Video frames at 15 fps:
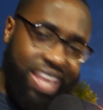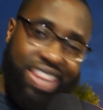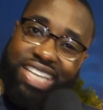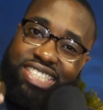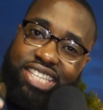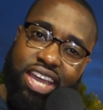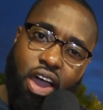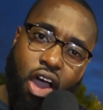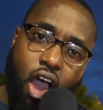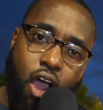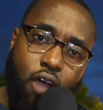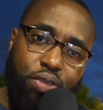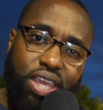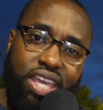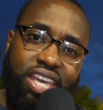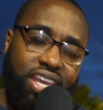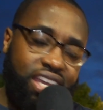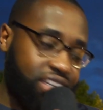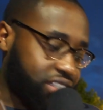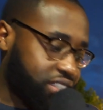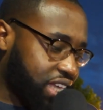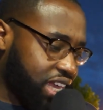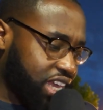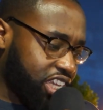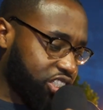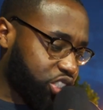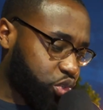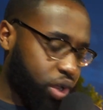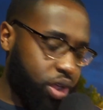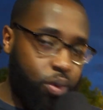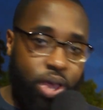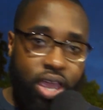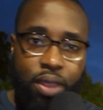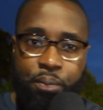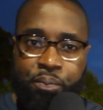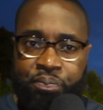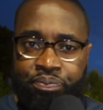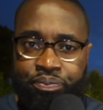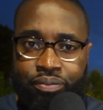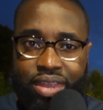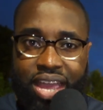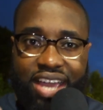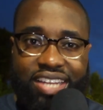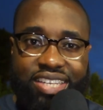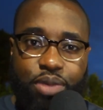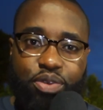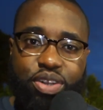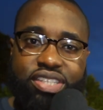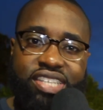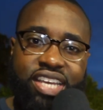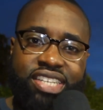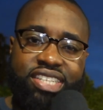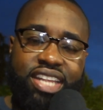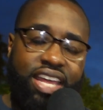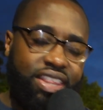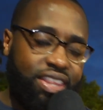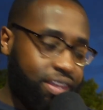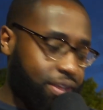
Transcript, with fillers: That's like off the kick. It doesn't kick in straight away. I can definitely taste like